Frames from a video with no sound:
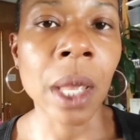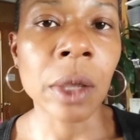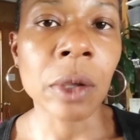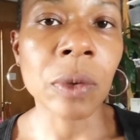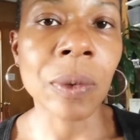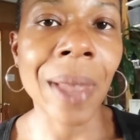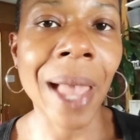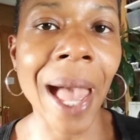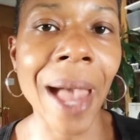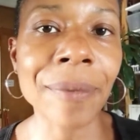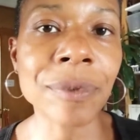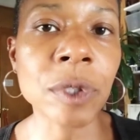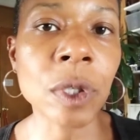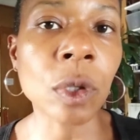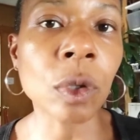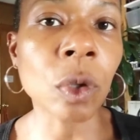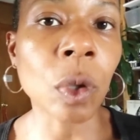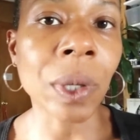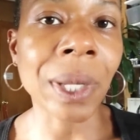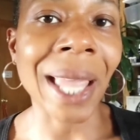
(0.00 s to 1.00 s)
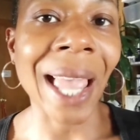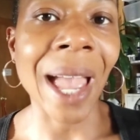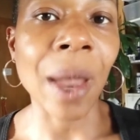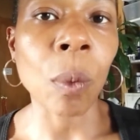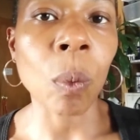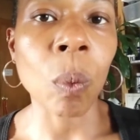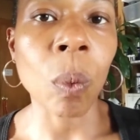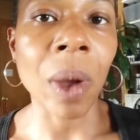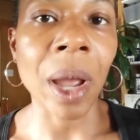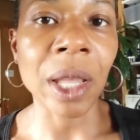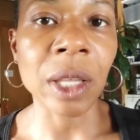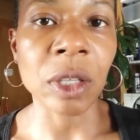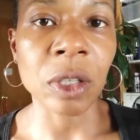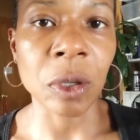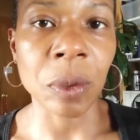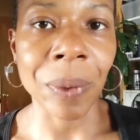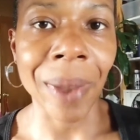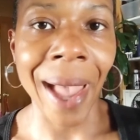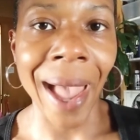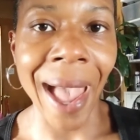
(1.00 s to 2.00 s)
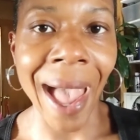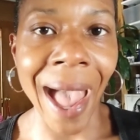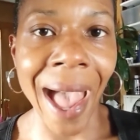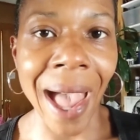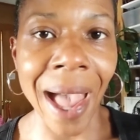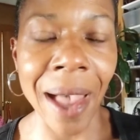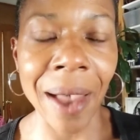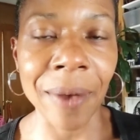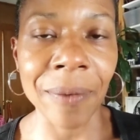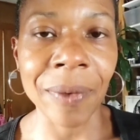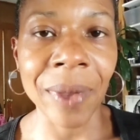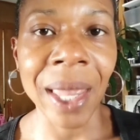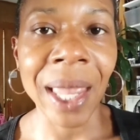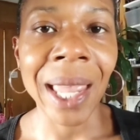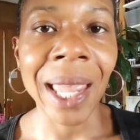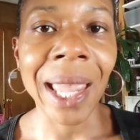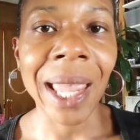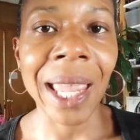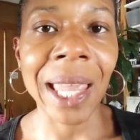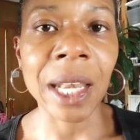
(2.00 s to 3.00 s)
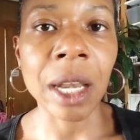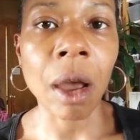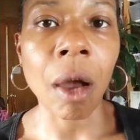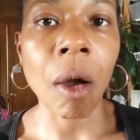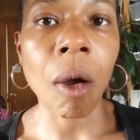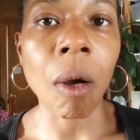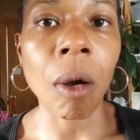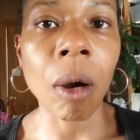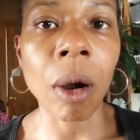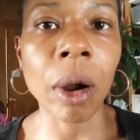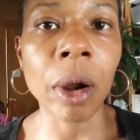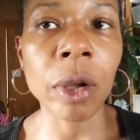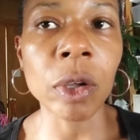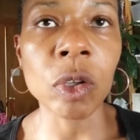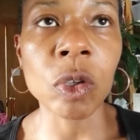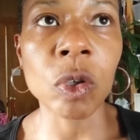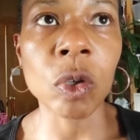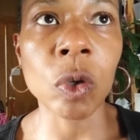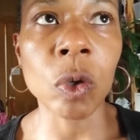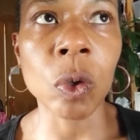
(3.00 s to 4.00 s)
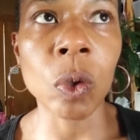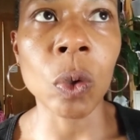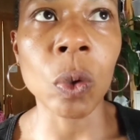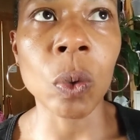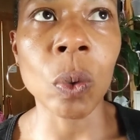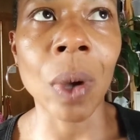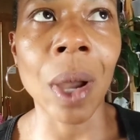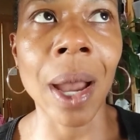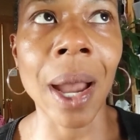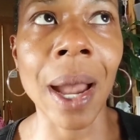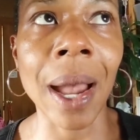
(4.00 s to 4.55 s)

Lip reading: You have to look at what you have and are you